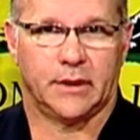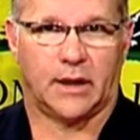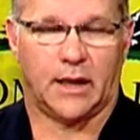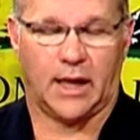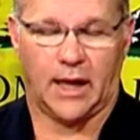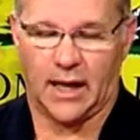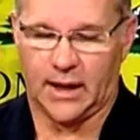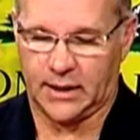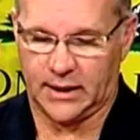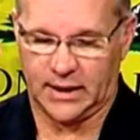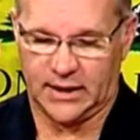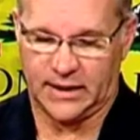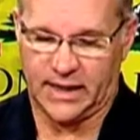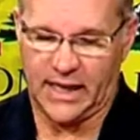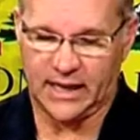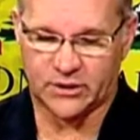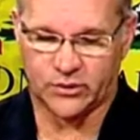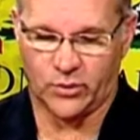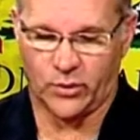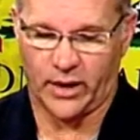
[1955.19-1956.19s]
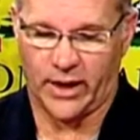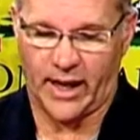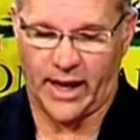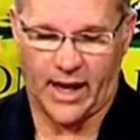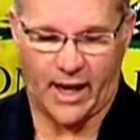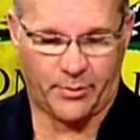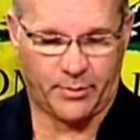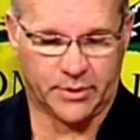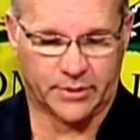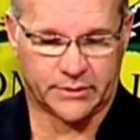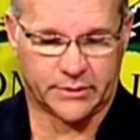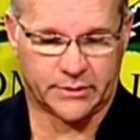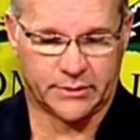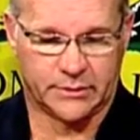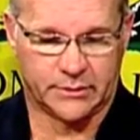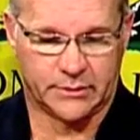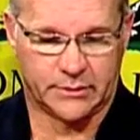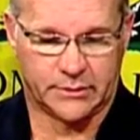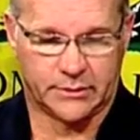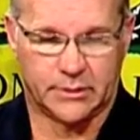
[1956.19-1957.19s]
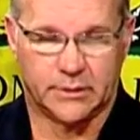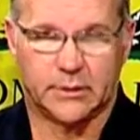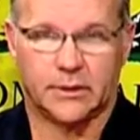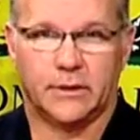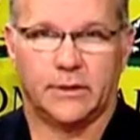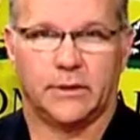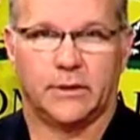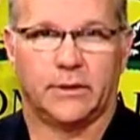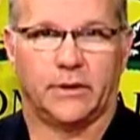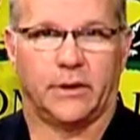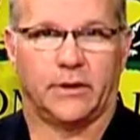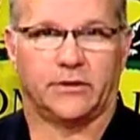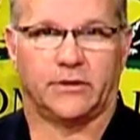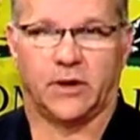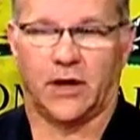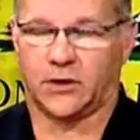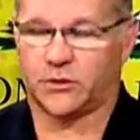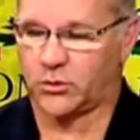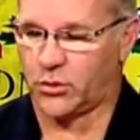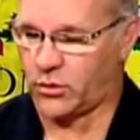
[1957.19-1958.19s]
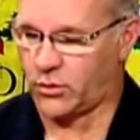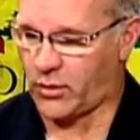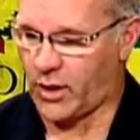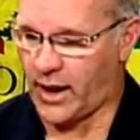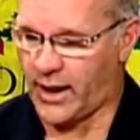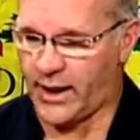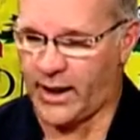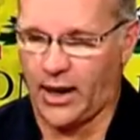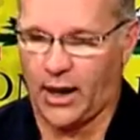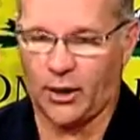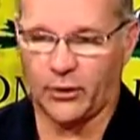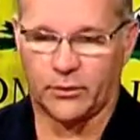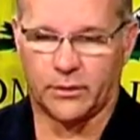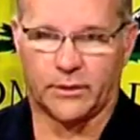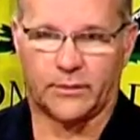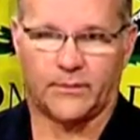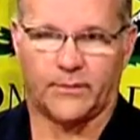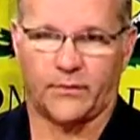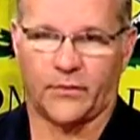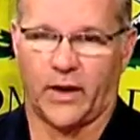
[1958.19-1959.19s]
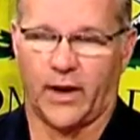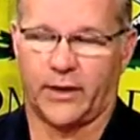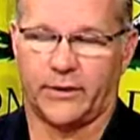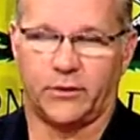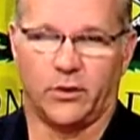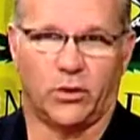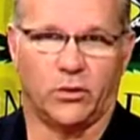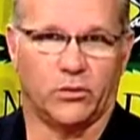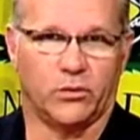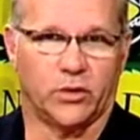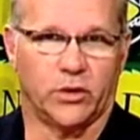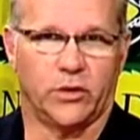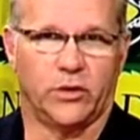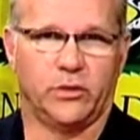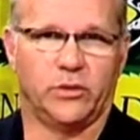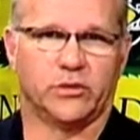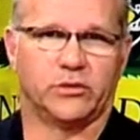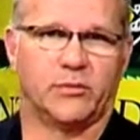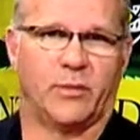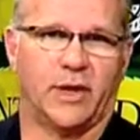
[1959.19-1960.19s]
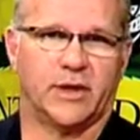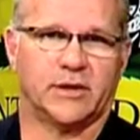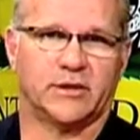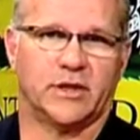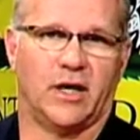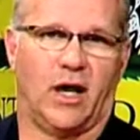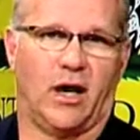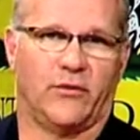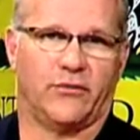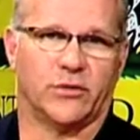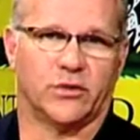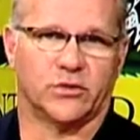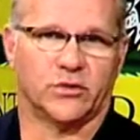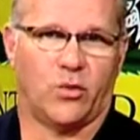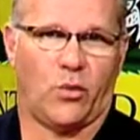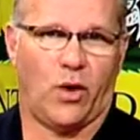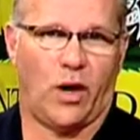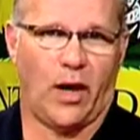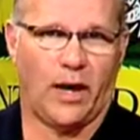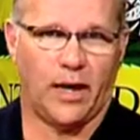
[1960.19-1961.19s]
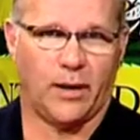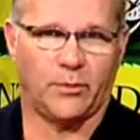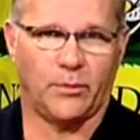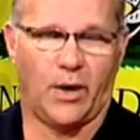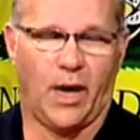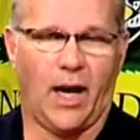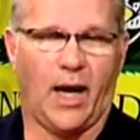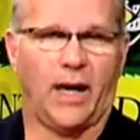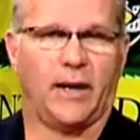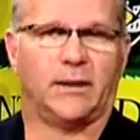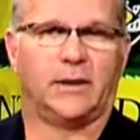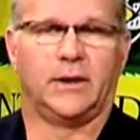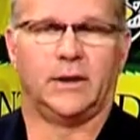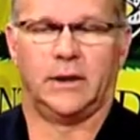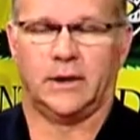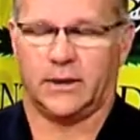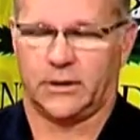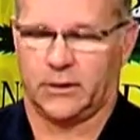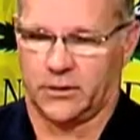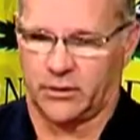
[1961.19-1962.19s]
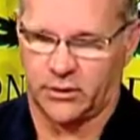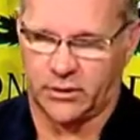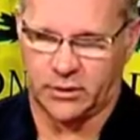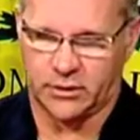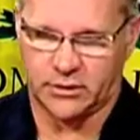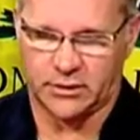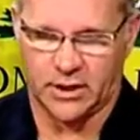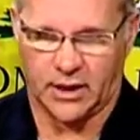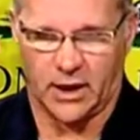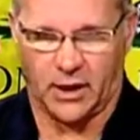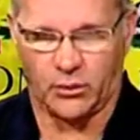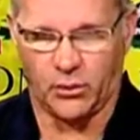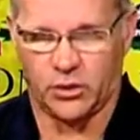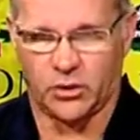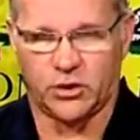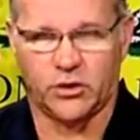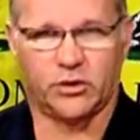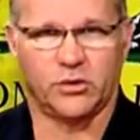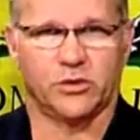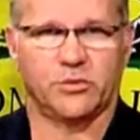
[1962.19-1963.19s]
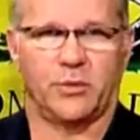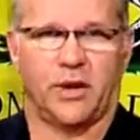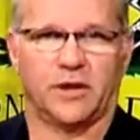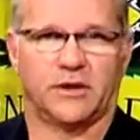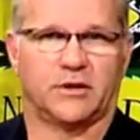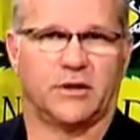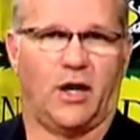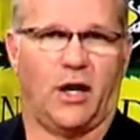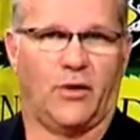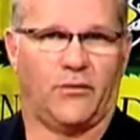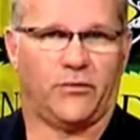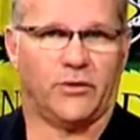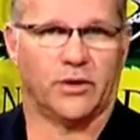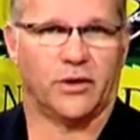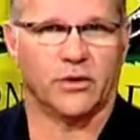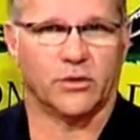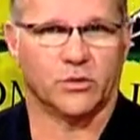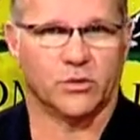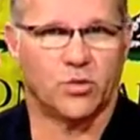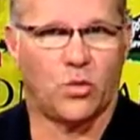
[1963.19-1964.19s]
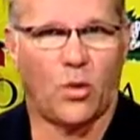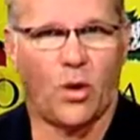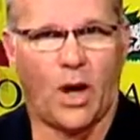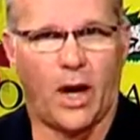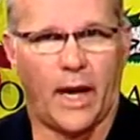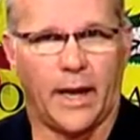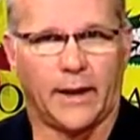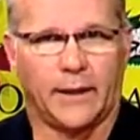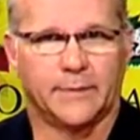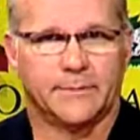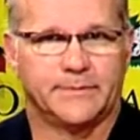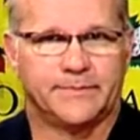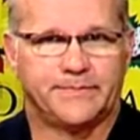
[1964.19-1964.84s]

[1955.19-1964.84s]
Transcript: Okay, and that's what happens. A judge will write out, I don't recuse myself, here's why I'm not. Or they say, I recuse myself, and here's why.